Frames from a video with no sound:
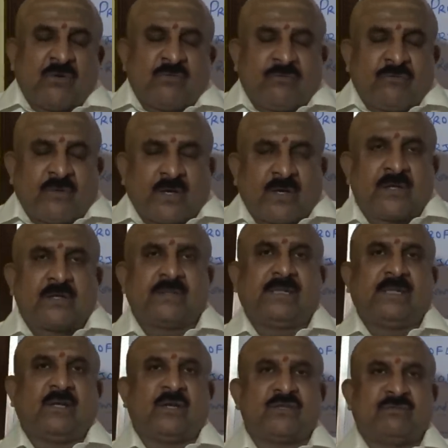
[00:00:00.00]
how
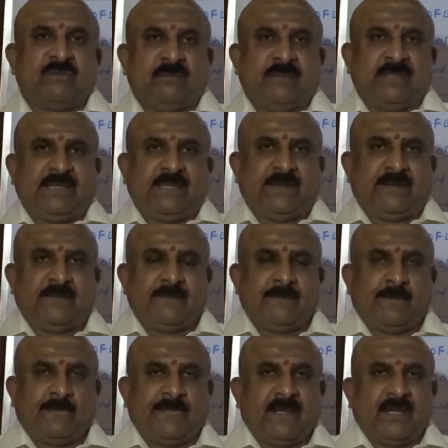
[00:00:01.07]
far the loss will be
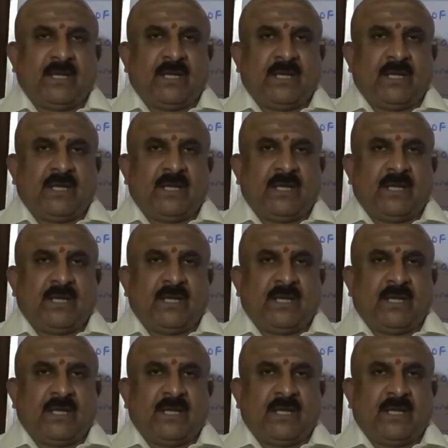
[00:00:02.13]
there,